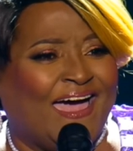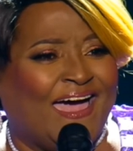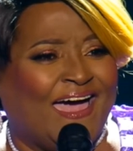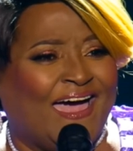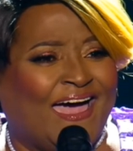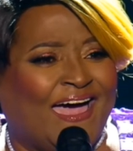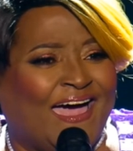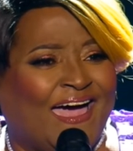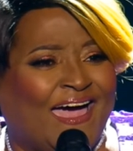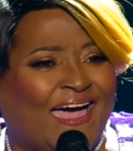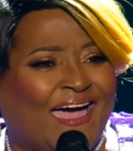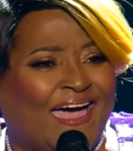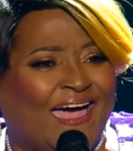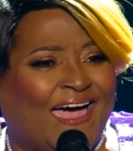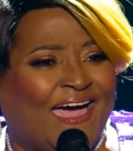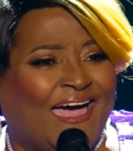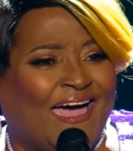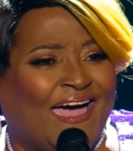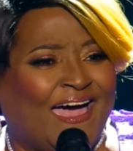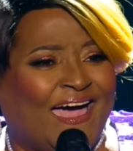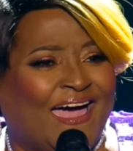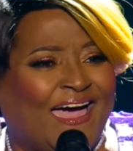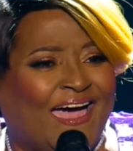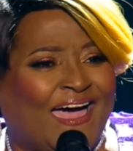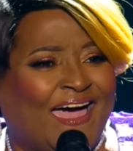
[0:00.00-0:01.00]

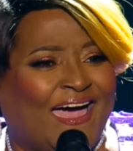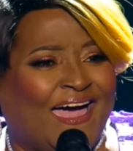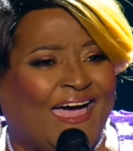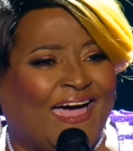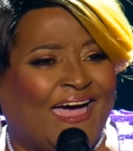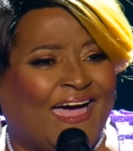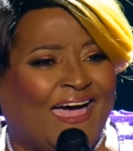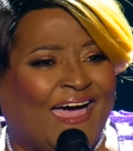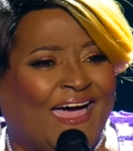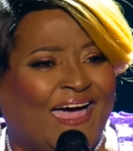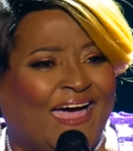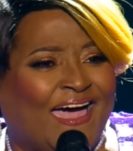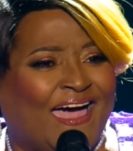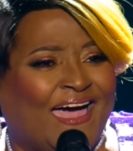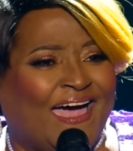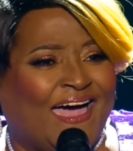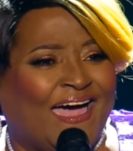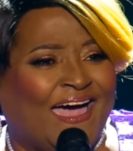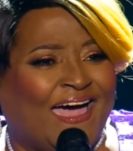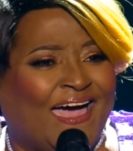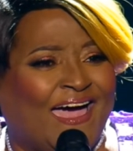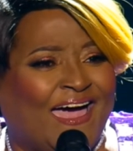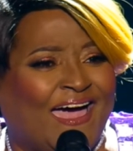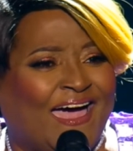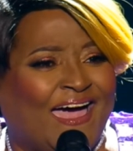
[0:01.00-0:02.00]
(silence)